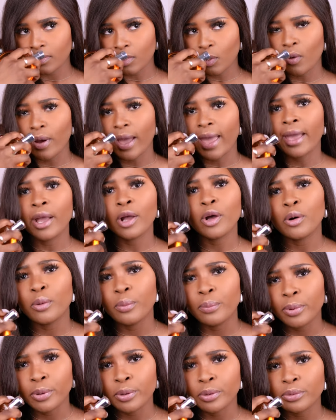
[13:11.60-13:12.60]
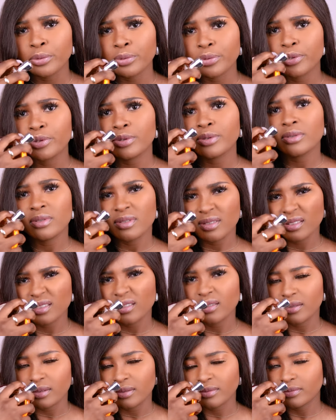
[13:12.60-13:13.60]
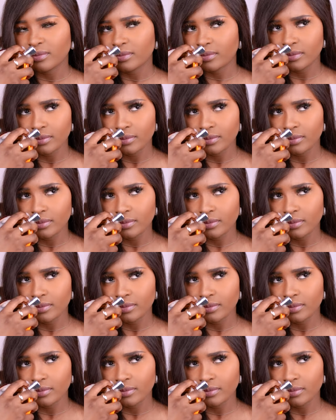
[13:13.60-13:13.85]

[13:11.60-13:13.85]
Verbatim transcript: Or ankle boots, you know.